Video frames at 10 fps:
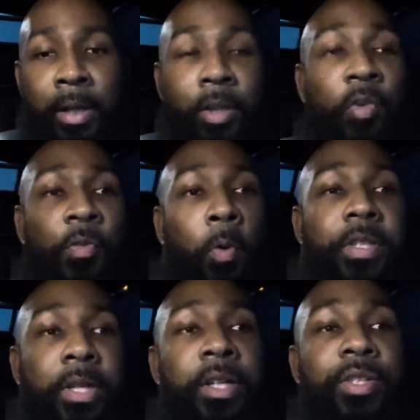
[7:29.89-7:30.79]
You're
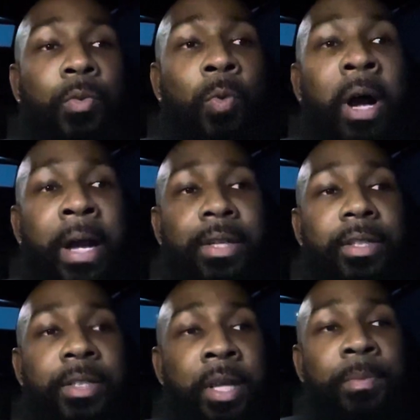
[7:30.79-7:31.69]
forcing us to watch
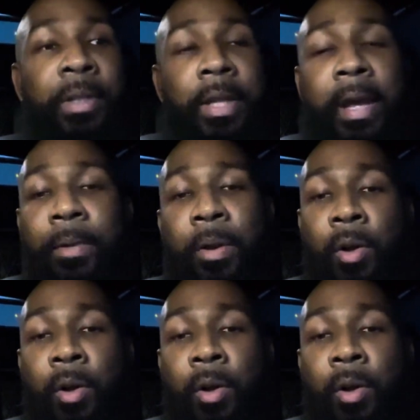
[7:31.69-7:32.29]
something that